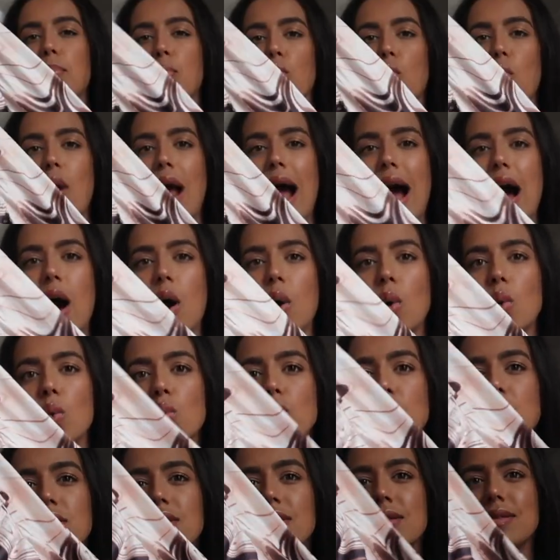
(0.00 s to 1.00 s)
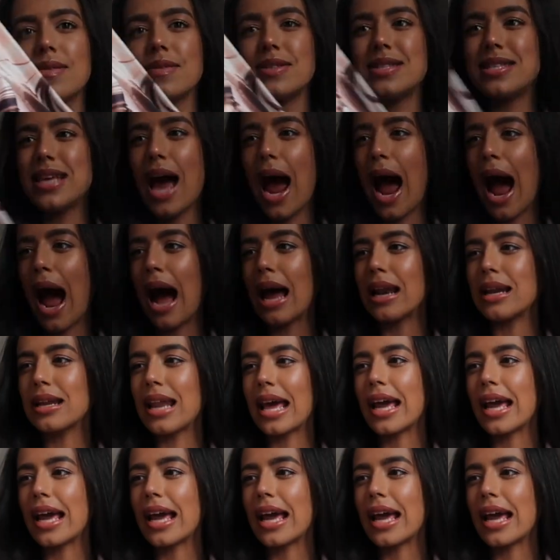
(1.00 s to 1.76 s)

brown, tan,